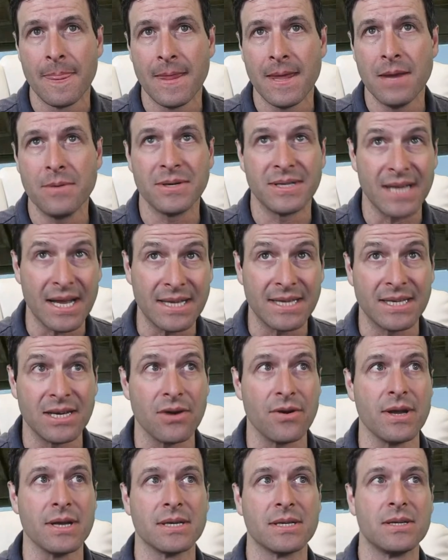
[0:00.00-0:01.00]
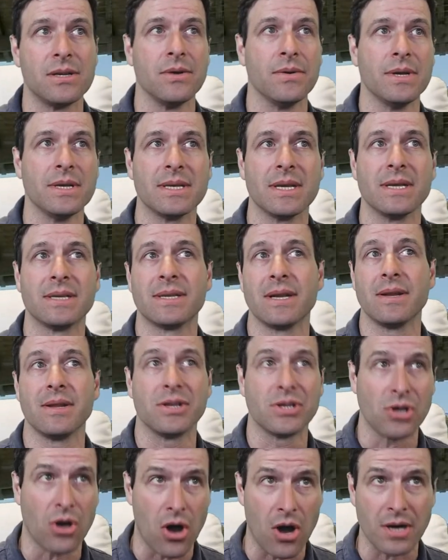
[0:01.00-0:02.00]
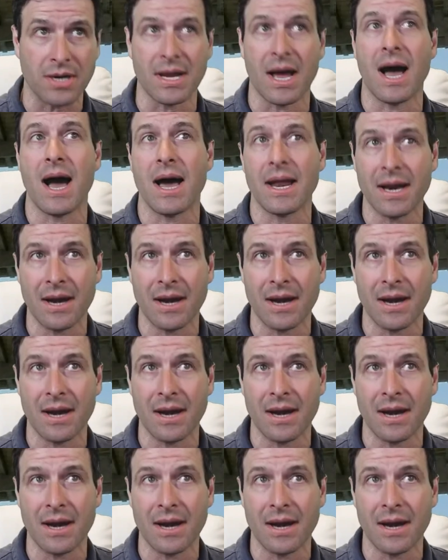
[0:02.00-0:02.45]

He was dead serious, too. He said he talked on